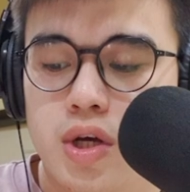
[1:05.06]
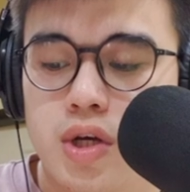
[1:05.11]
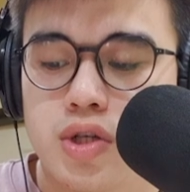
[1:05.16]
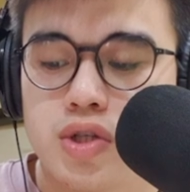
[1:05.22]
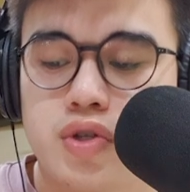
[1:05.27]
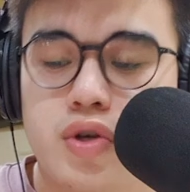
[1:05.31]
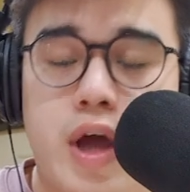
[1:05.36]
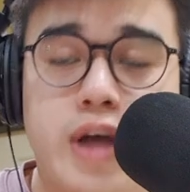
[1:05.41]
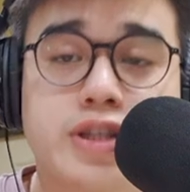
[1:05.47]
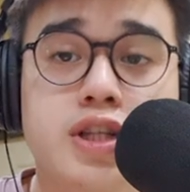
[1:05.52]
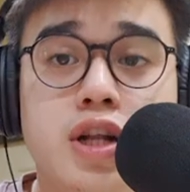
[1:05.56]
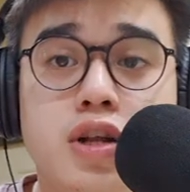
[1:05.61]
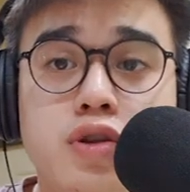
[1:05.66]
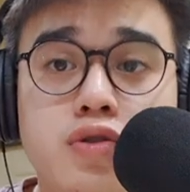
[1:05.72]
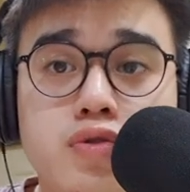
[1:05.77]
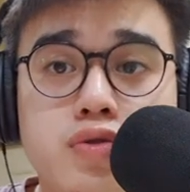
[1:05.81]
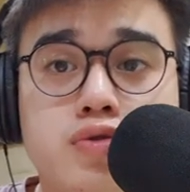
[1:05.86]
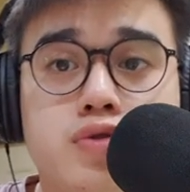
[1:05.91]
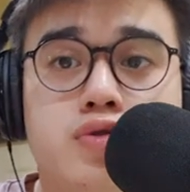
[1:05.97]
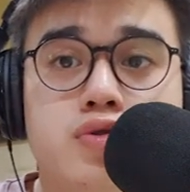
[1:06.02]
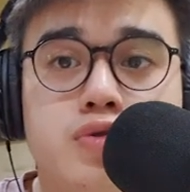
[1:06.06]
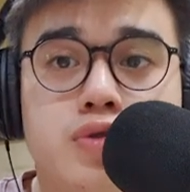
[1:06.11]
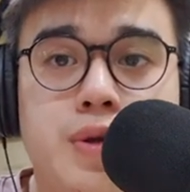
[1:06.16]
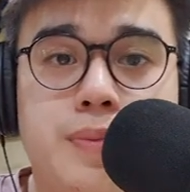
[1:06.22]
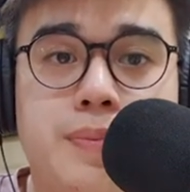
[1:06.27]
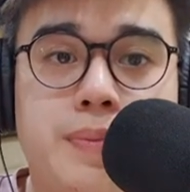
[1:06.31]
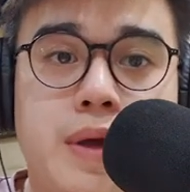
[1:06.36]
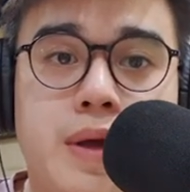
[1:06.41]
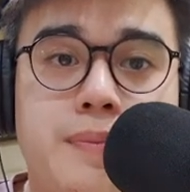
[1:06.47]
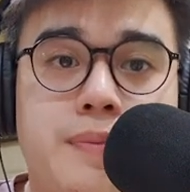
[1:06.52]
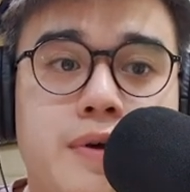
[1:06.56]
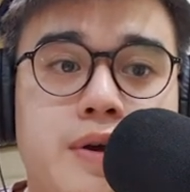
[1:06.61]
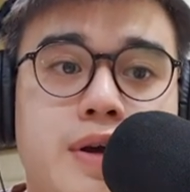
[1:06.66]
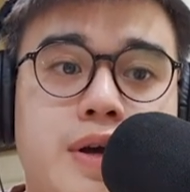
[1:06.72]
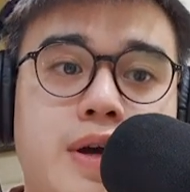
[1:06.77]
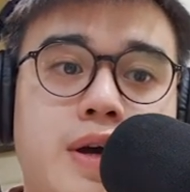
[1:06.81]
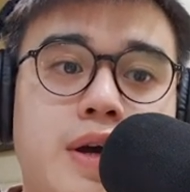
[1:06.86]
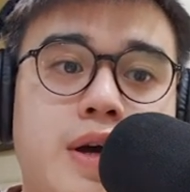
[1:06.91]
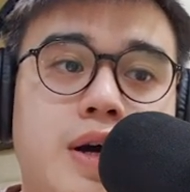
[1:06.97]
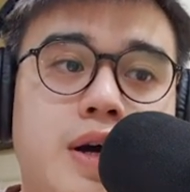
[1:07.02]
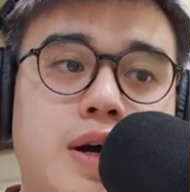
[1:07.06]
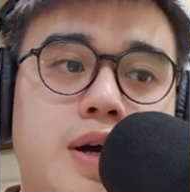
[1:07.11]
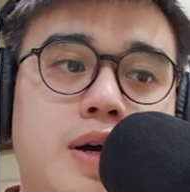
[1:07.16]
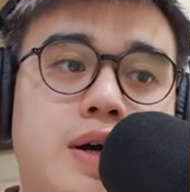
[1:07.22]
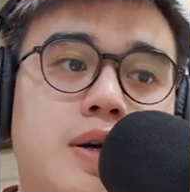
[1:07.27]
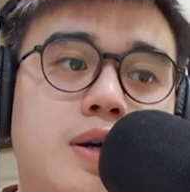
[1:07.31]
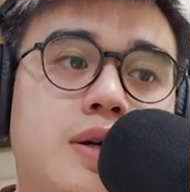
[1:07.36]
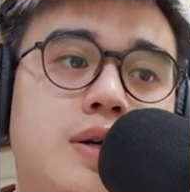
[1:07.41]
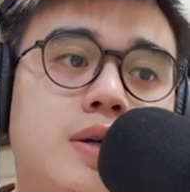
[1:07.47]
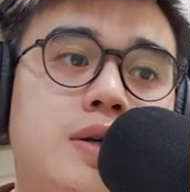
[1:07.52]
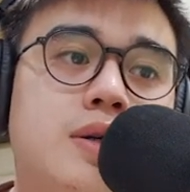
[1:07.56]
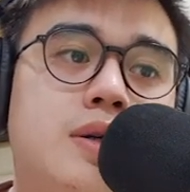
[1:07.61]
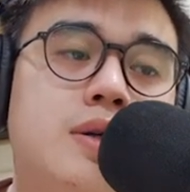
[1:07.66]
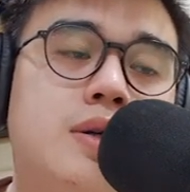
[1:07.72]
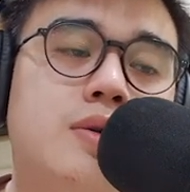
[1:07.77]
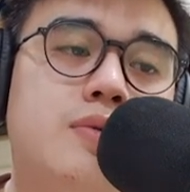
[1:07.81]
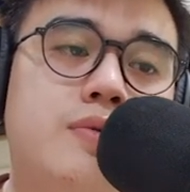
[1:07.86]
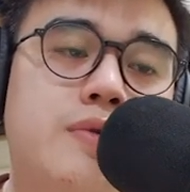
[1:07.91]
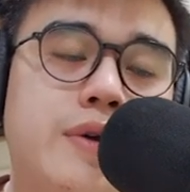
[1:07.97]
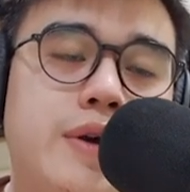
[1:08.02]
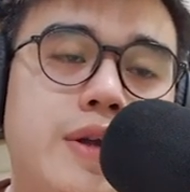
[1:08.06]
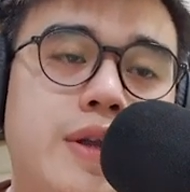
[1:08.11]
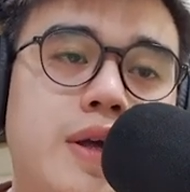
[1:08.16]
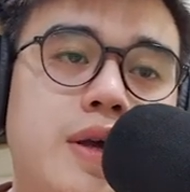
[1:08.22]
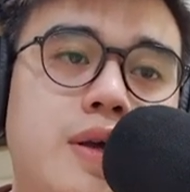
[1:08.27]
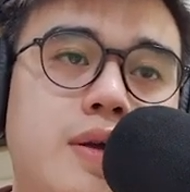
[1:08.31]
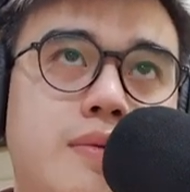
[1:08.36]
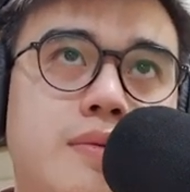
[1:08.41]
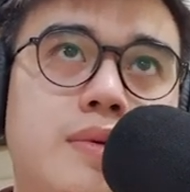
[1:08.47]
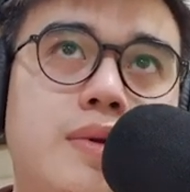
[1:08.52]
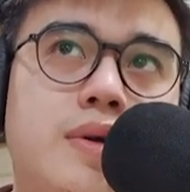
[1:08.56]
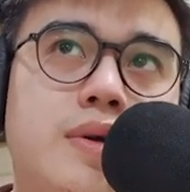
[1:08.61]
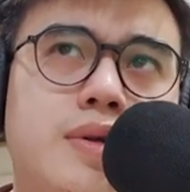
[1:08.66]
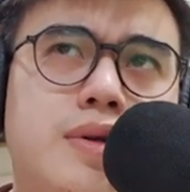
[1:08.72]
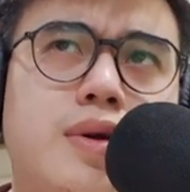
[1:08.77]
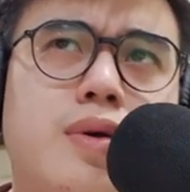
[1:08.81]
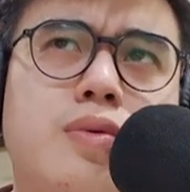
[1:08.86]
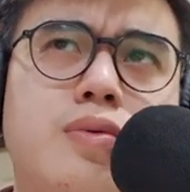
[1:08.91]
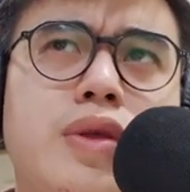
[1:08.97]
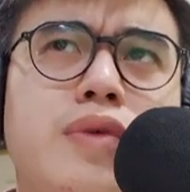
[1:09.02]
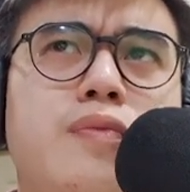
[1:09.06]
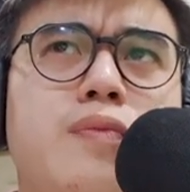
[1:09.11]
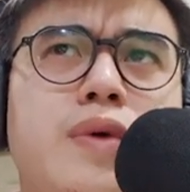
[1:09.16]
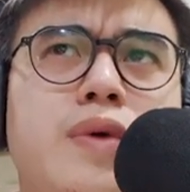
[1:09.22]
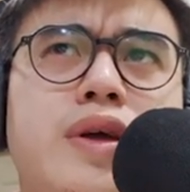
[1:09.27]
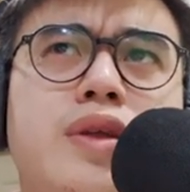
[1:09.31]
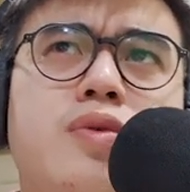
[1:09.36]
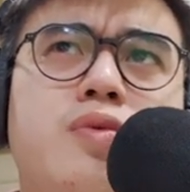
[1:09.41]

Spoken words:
So I actually looked through the paper already. The only weird